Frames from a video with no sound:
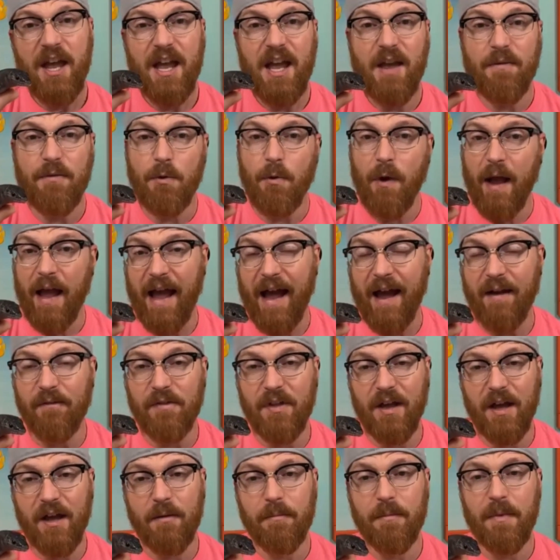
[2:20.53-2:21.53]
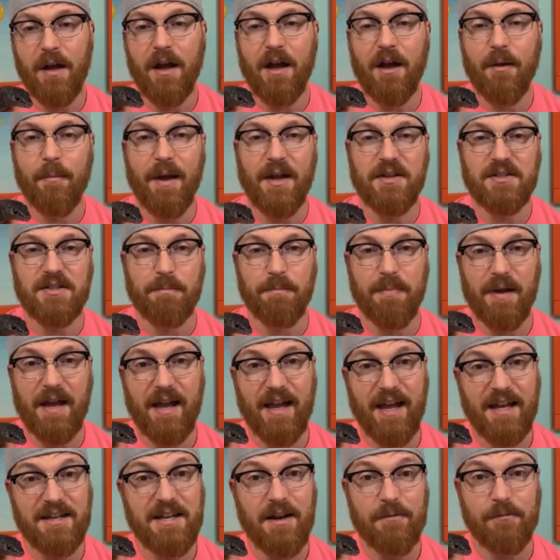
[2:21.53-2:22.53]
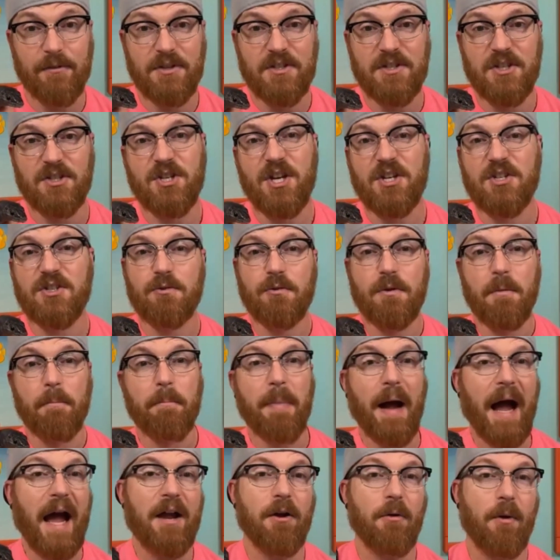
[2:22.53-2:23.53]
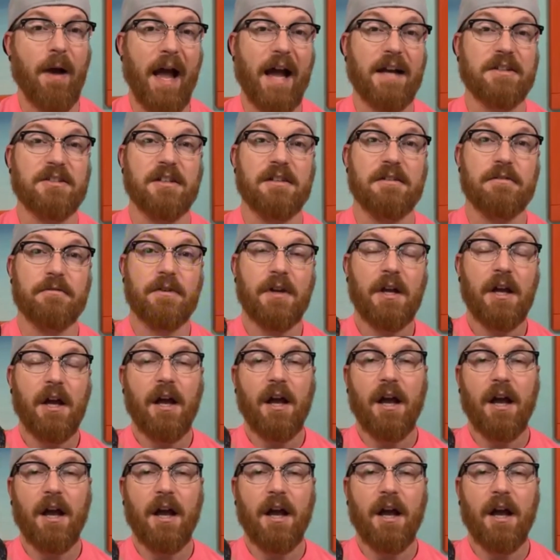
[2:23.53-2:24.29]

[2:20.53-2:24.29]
If you have them as a pet, I definitely suggest doing bioactive.